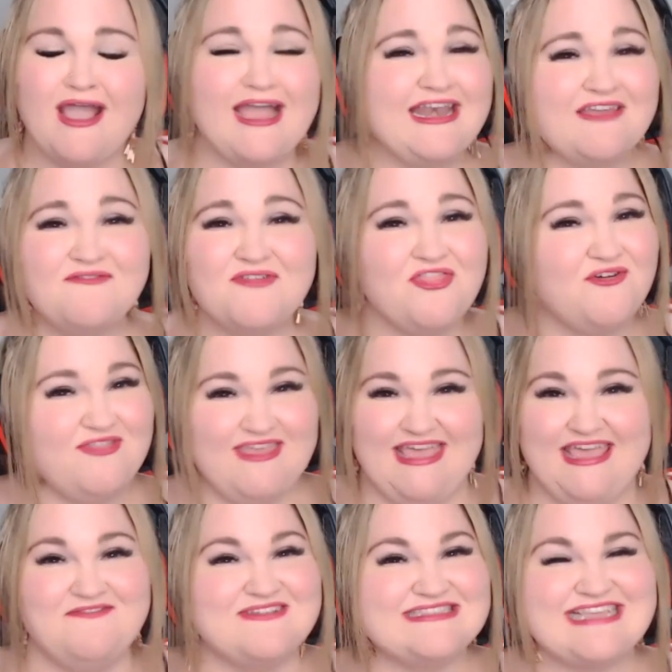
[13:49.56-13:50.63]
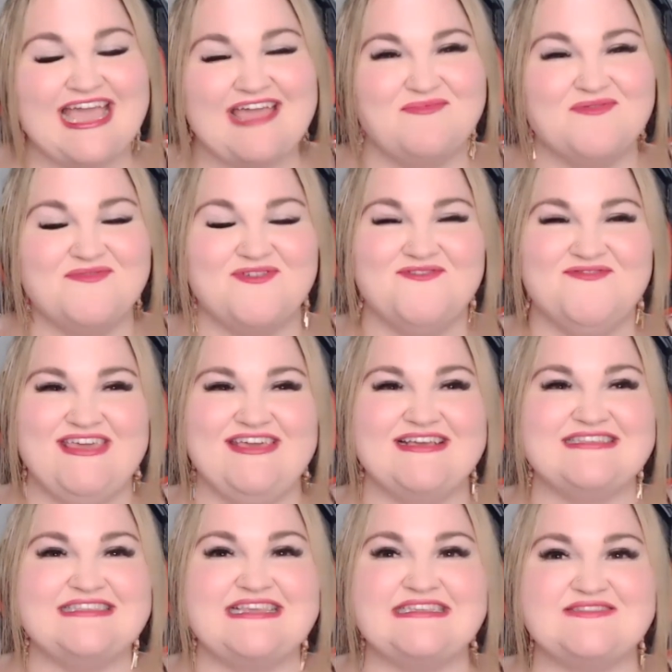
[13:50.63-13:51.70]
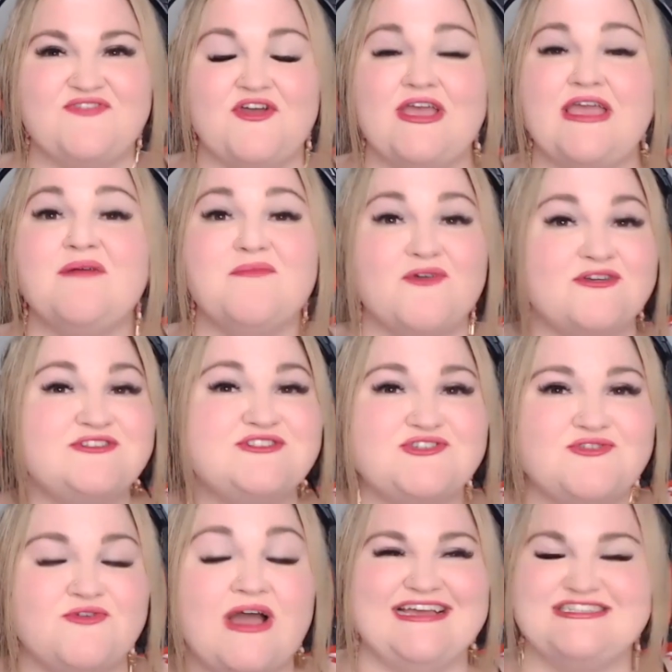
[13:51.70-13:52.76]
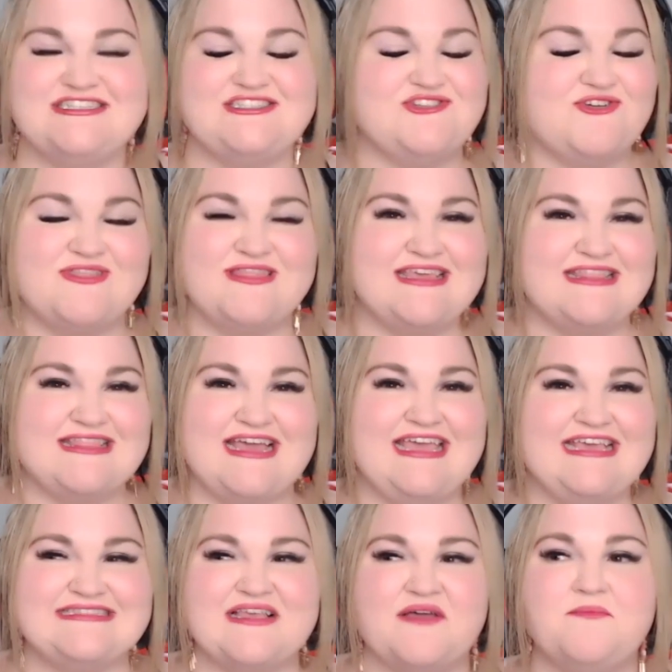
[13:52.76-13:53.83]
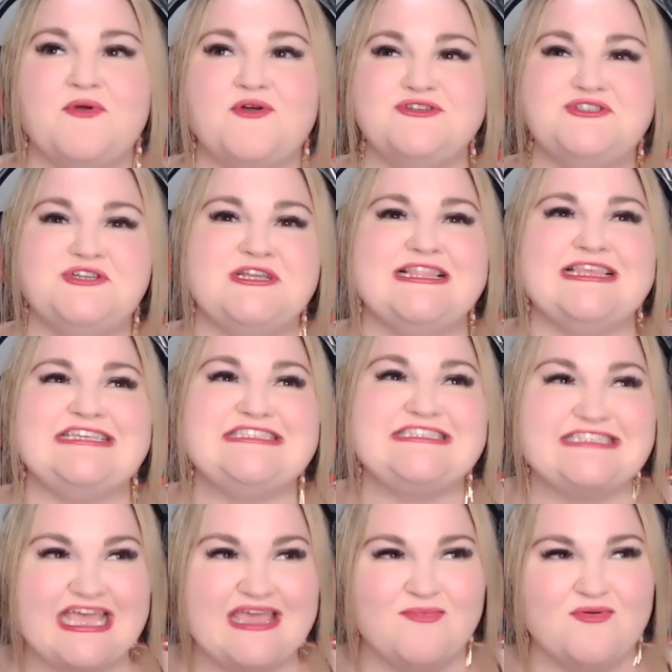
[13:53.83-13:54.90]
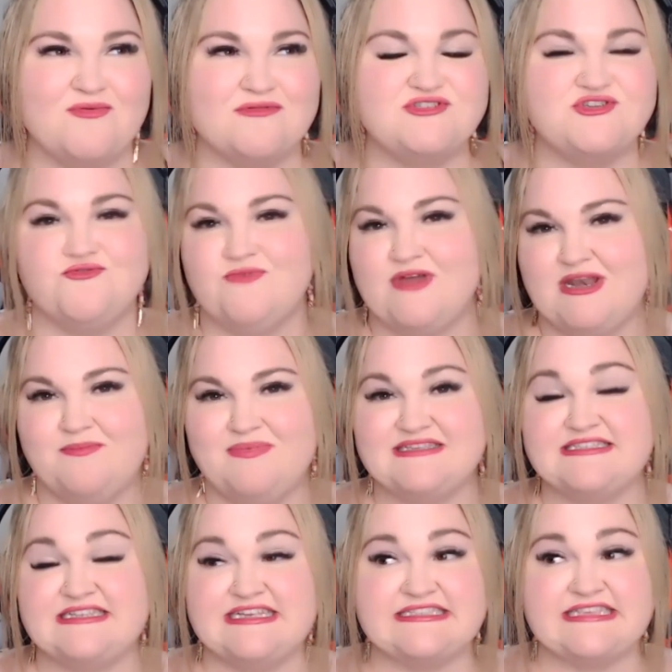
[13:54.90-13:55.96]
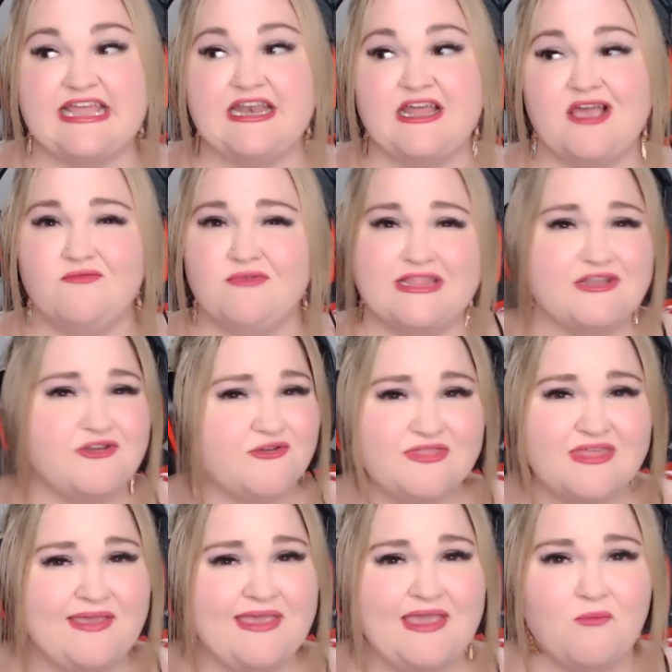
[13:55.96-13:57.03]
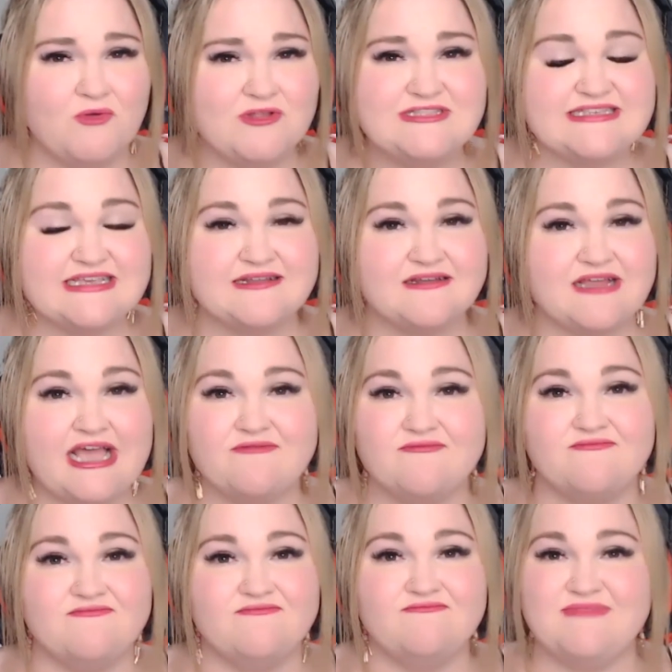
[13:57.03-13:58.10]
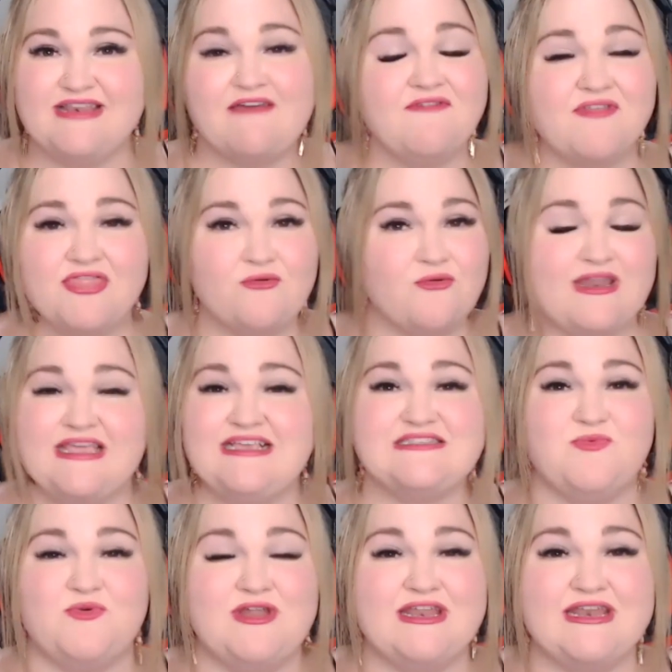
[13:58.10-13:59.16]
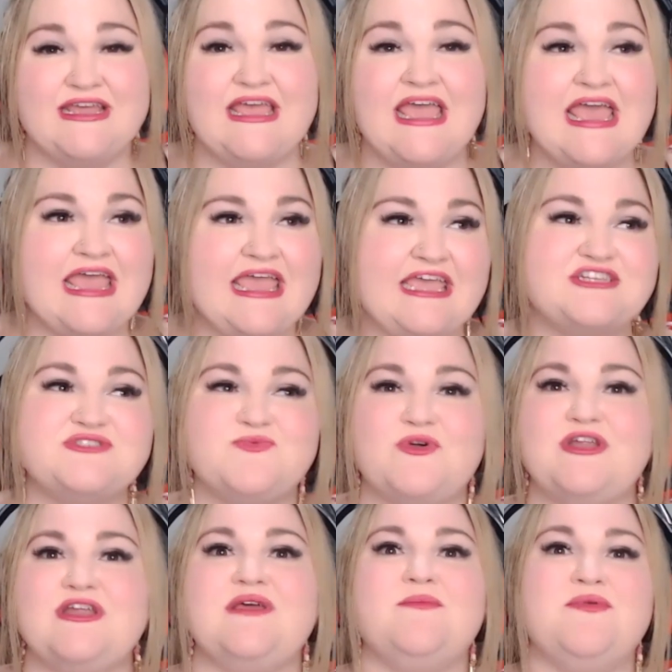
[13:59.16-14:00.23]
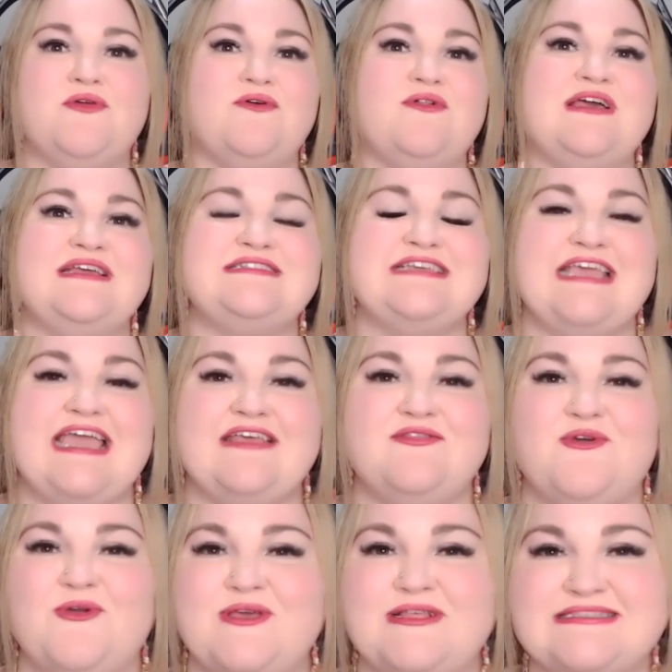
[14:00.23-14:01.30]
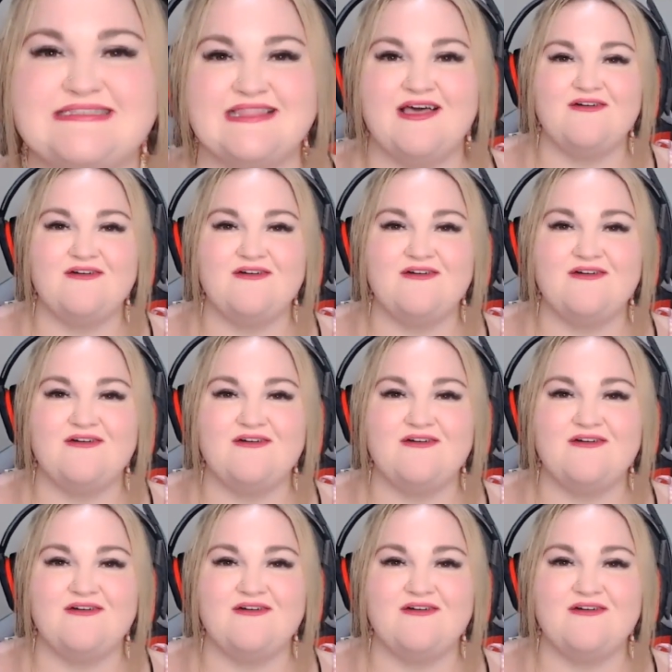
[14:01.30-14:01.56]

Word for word: I never thought that he was capable because he's very emotional. I just don't think that he's emotionally stable to run a business. And I really don't think he wants it. I never thought he's wanted it. He just wanted it purely to gain Logan's